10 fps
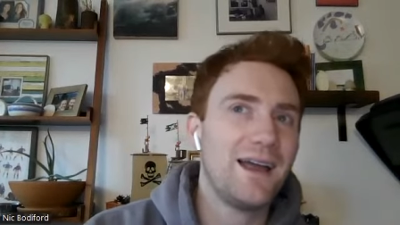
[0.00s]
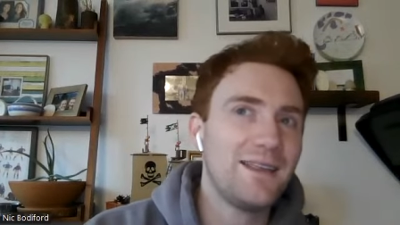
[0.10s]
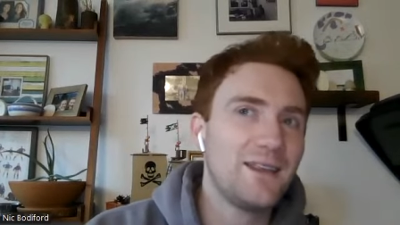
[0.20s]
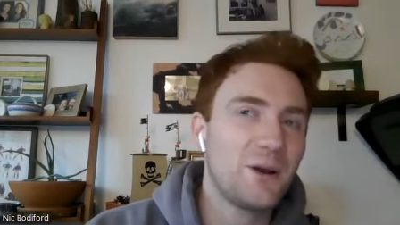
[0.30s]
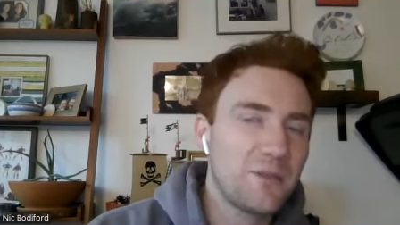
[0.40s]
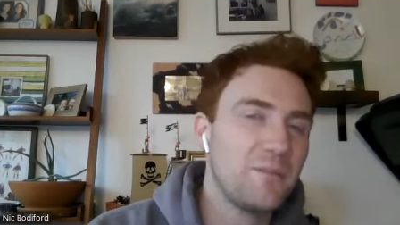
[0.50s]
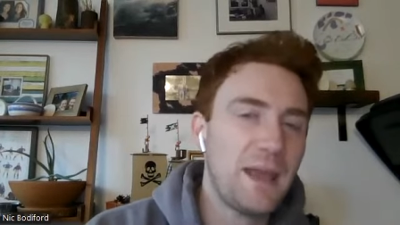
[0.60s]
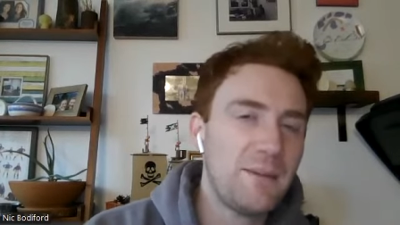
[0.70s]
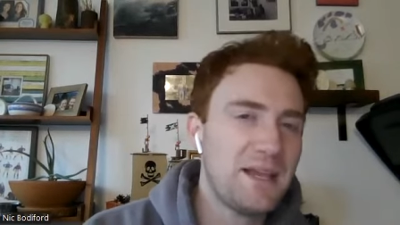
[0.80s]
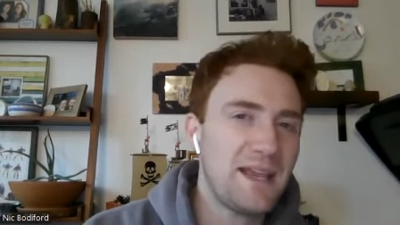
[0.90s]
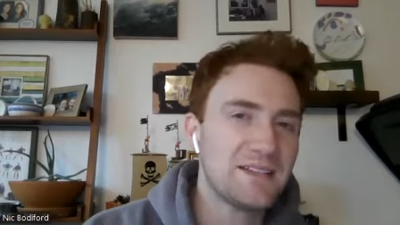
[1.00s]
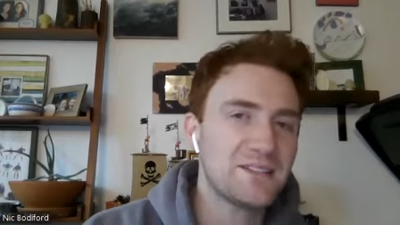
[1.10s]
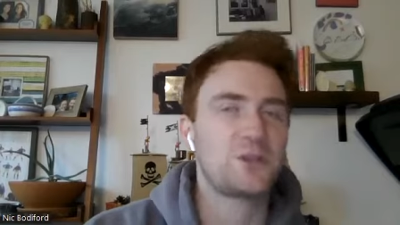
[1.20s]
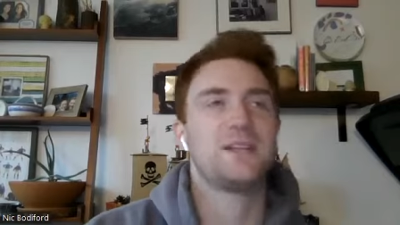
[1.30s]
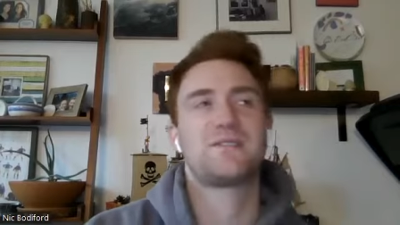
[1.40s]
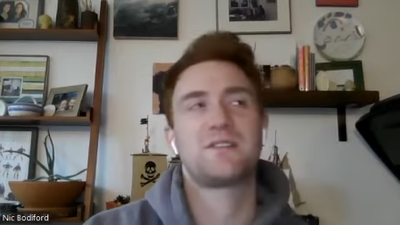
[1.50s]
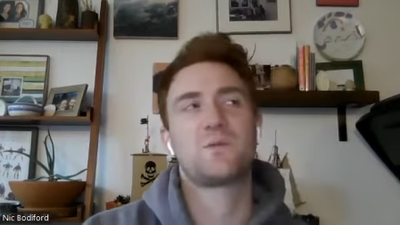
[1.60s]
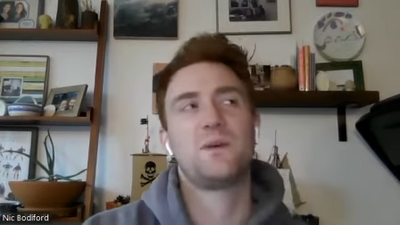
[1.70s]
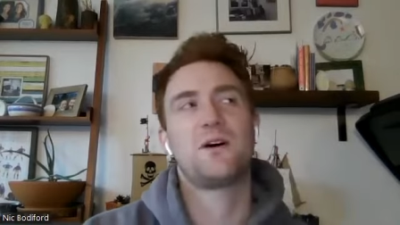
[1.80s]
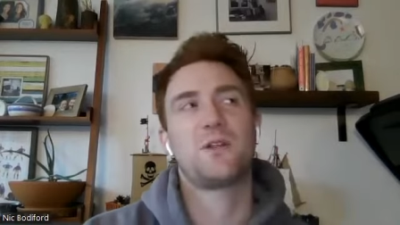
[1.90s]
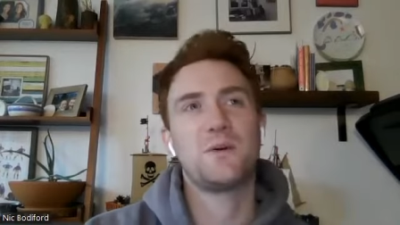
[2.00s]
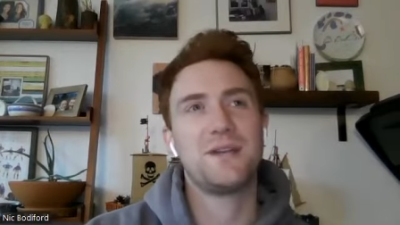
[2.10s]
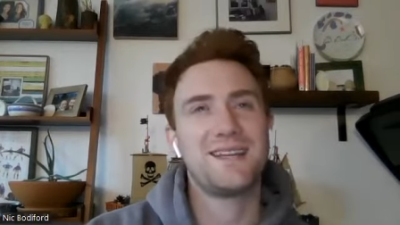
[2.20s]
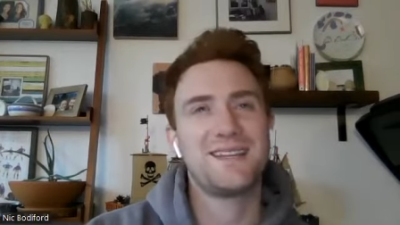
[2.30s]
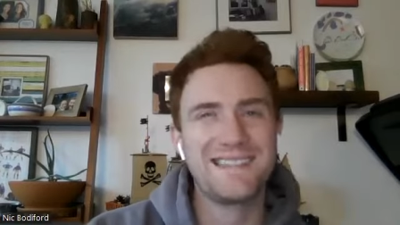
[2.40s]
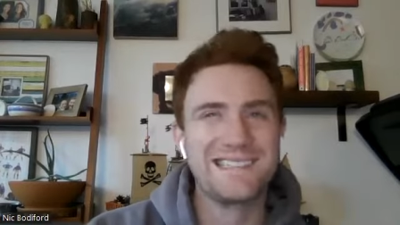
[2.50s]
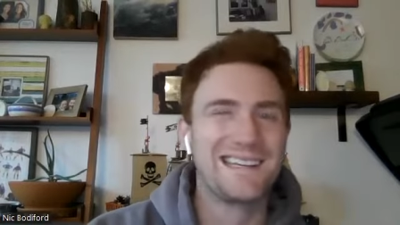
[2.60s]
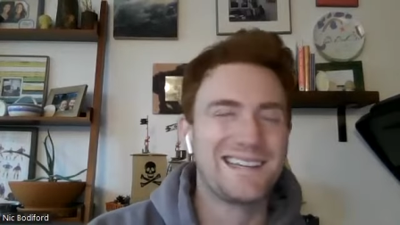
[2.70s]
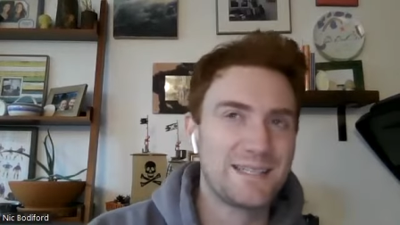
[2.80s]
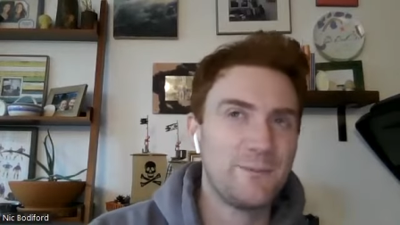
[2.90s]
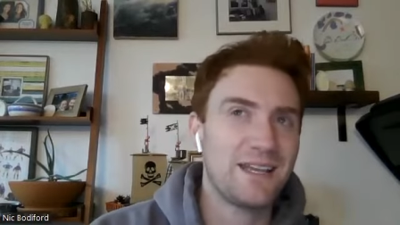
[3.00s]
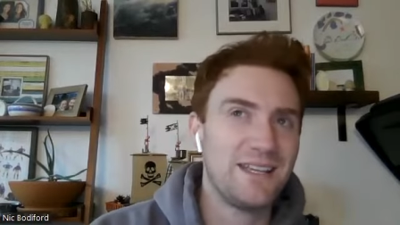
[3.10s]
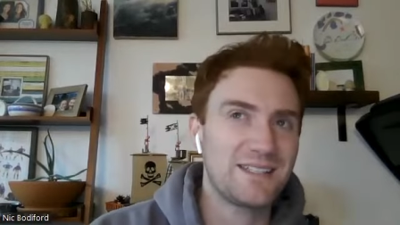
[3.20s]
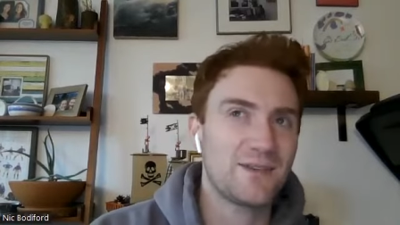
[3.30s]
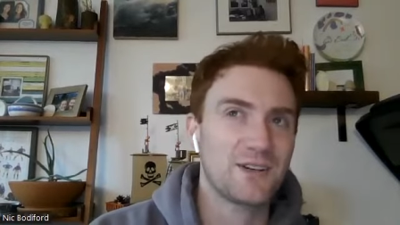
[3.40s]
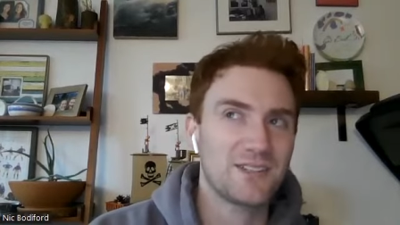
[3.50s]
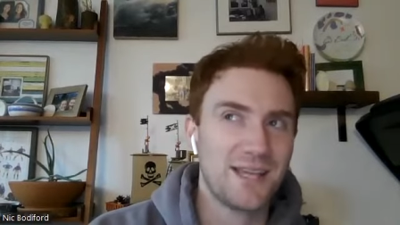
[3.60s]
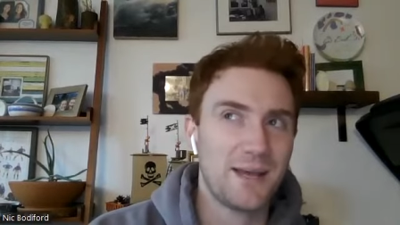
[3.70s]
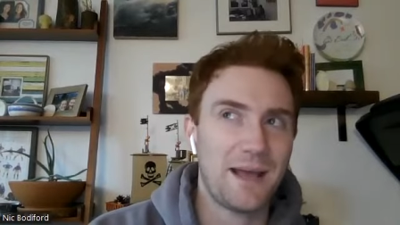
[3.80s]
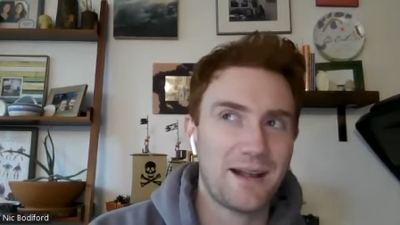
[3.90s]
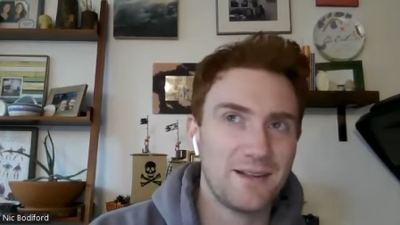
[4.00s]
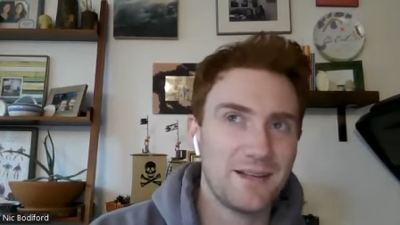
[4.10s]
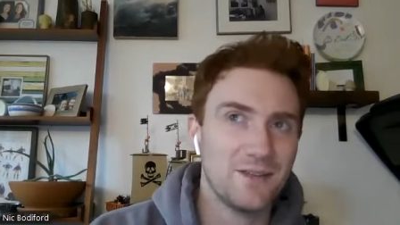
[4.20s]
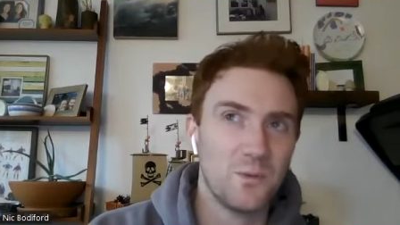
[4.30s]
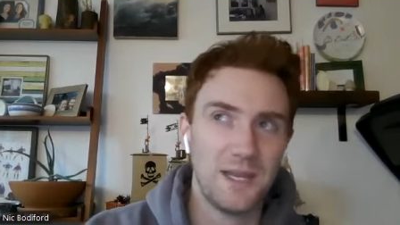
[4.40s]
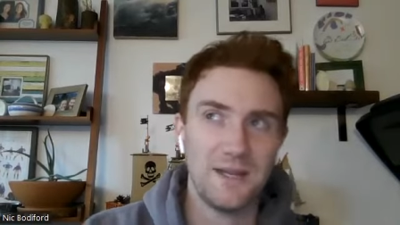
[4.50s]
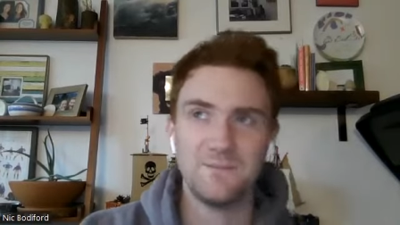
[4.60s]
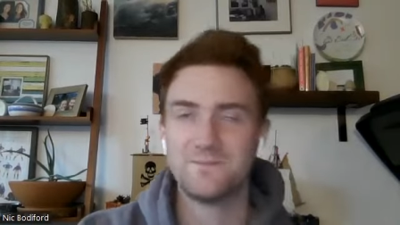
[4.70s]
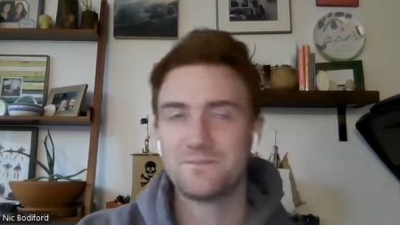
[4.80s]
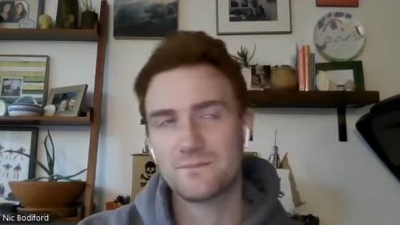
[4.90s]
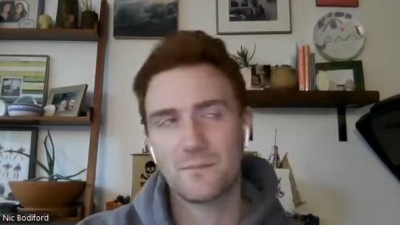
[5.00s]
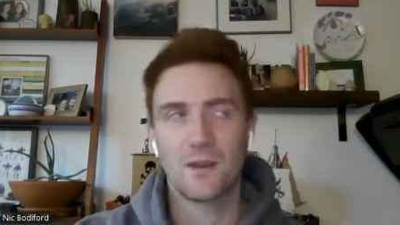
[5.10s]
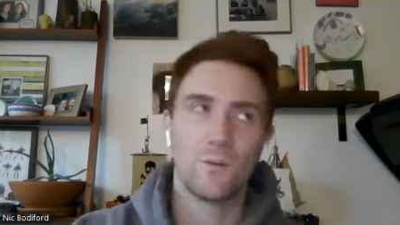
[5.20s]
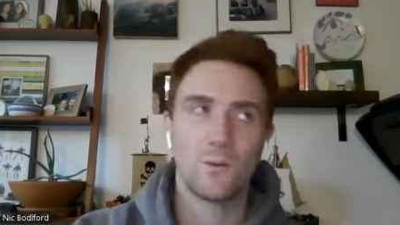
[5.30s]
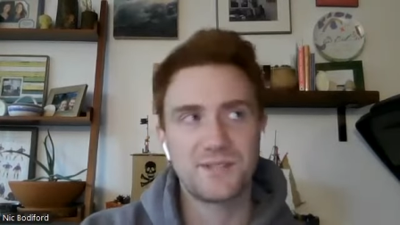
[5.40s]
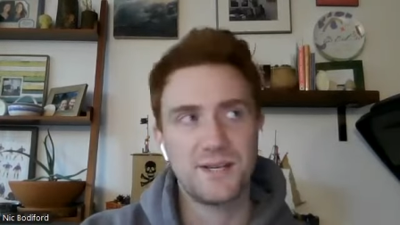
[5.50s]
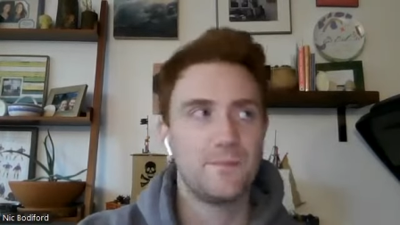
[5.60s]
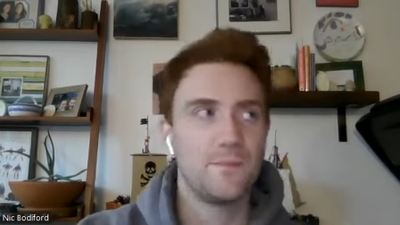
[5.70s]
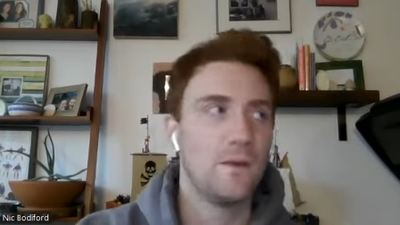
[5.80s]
you know, maybe he has a chance this week. Although it does kind of seem like he suffered a setback late in the week. We'll see.